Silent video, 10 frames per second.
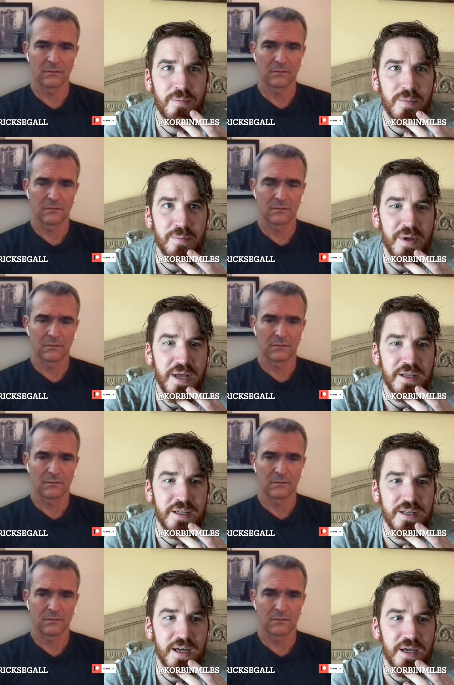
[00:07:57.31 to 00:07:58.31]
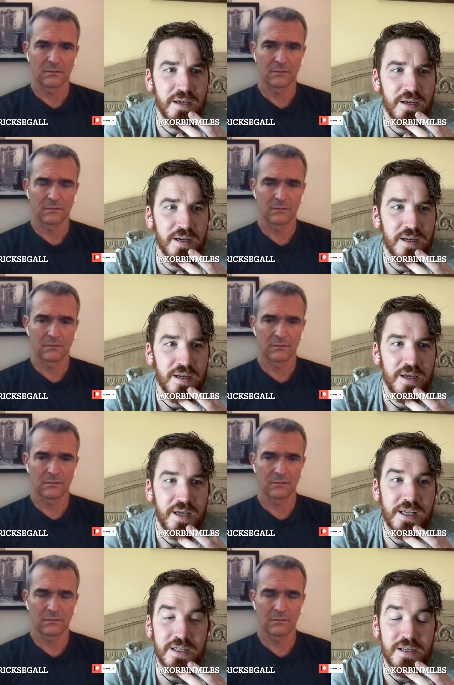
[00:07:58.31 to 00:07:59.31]
Speaker 1: but man, did that...
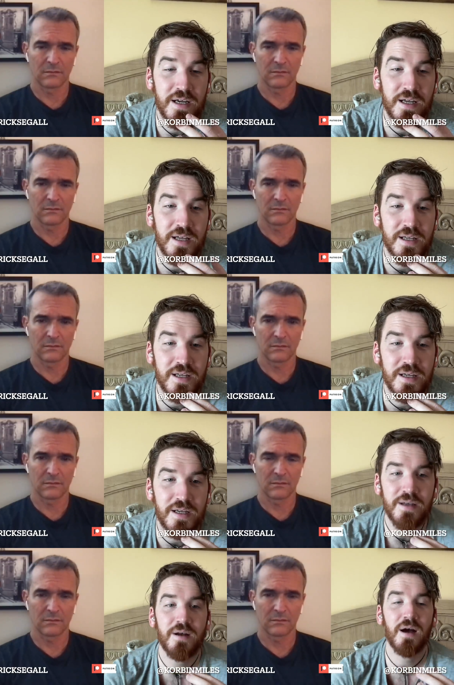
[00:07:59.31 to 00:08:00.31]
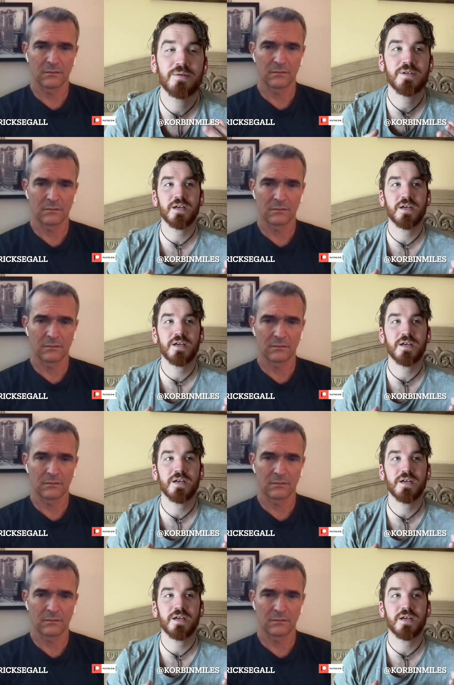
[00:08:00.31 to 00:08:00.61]
It it... I was